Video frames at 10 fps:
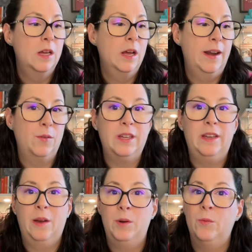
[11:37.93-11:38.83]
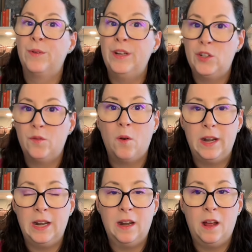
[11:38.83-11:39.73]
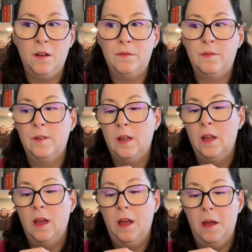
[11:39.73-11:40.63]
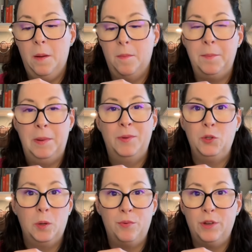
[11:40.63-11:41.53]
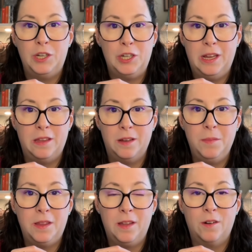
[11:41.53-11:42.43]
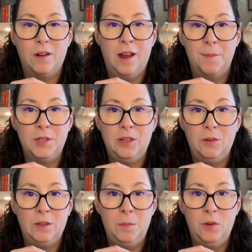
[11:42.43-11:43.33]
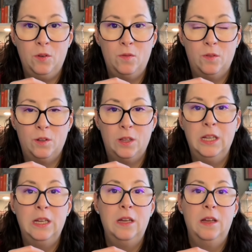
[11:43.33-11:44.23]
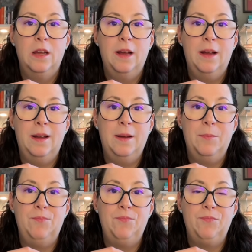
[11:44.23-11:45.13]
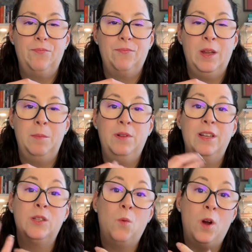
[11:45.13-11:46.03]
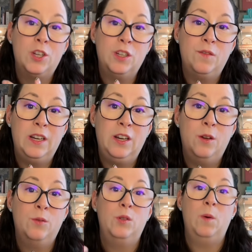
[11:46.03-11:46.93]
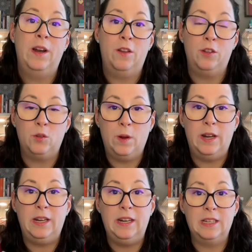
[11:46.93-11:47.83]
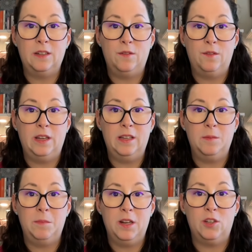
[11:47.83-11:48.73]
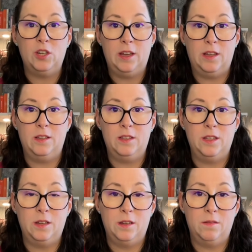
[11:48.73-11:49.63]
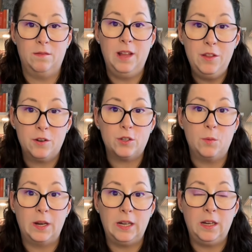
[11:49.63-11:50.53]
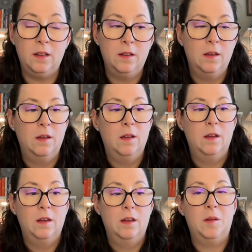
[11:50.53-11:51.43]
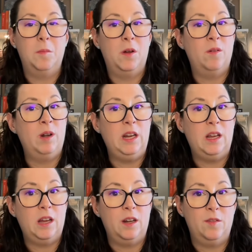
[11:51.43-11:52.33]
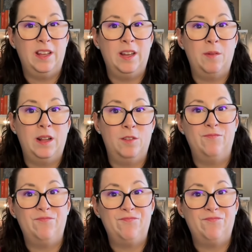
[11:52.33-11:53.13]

I don't think I would reach for it enough. Um, I'm able to appreciate them. I think they're absolutely beautiful. Um, and plus watching videos where the 20 doesn't fit as much as the leather 20, I'm already kind of like, well,